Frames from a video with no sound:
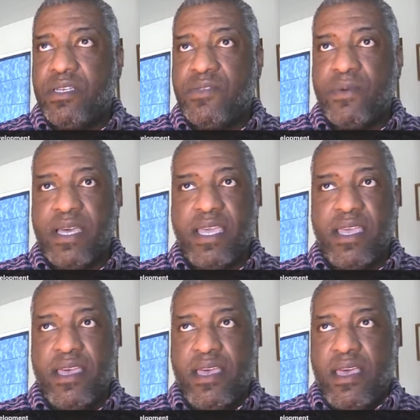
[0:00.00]
it this
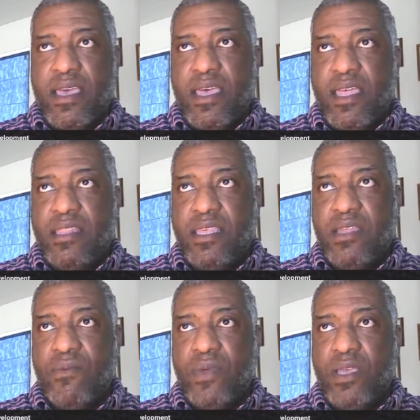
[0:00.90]
way, and
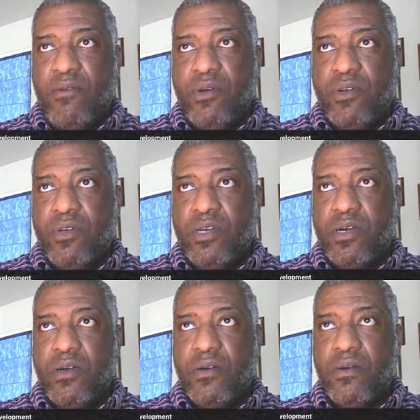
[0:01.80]
then we will
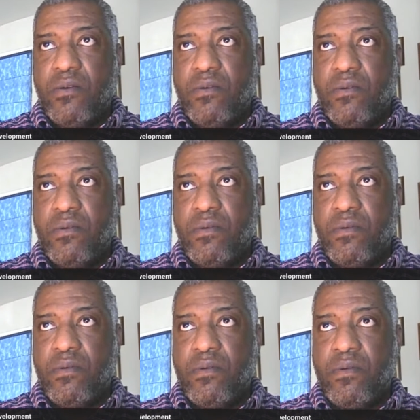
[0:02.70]
go
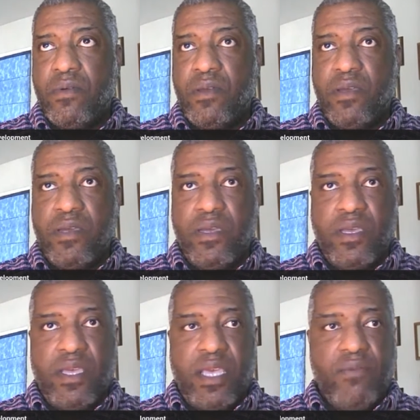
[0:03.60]

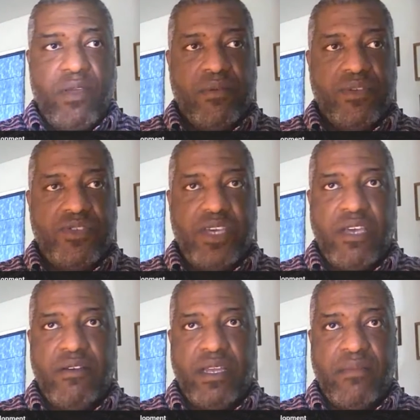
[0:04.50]
and we will
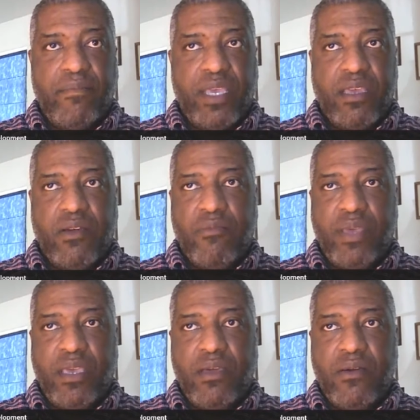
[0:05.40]
share it.
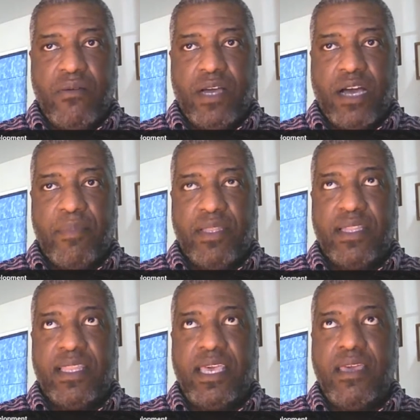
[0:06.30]
Bingo, copy
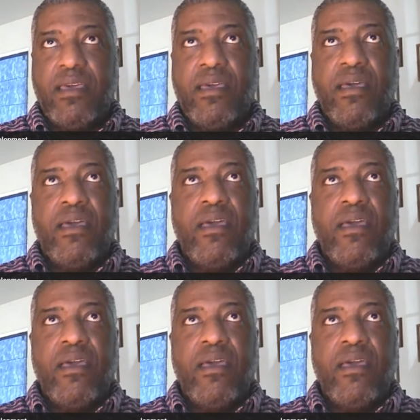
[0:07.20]
the link.